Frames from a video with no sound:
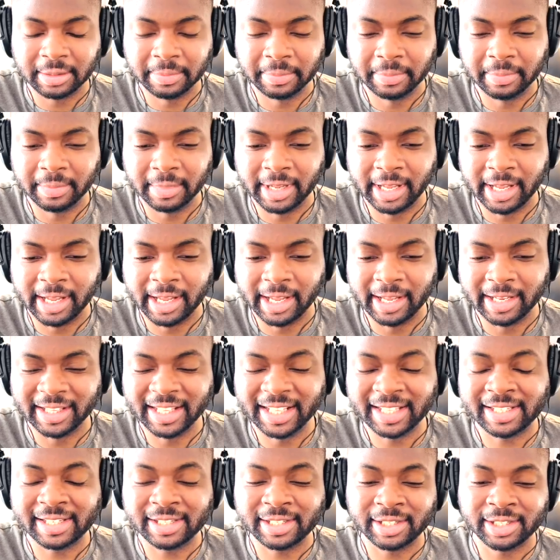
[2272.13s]
Oh, man,
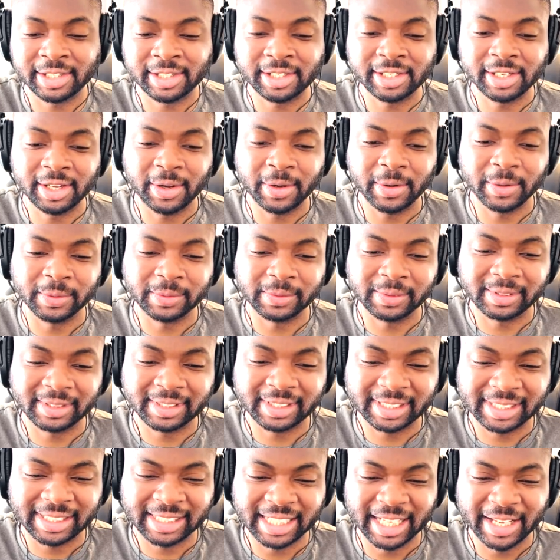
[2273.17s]
this is so
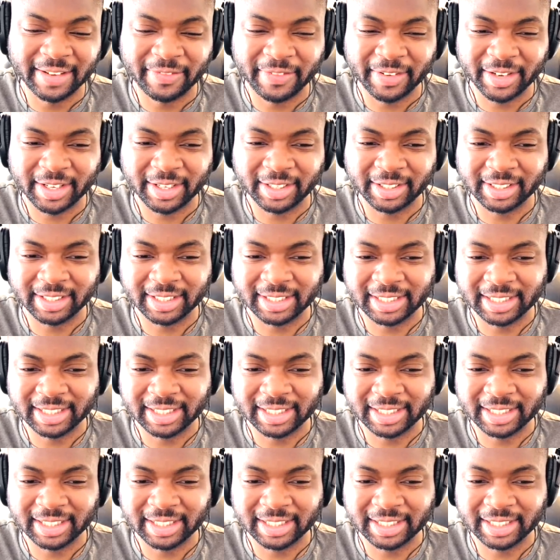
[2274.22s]
difficult.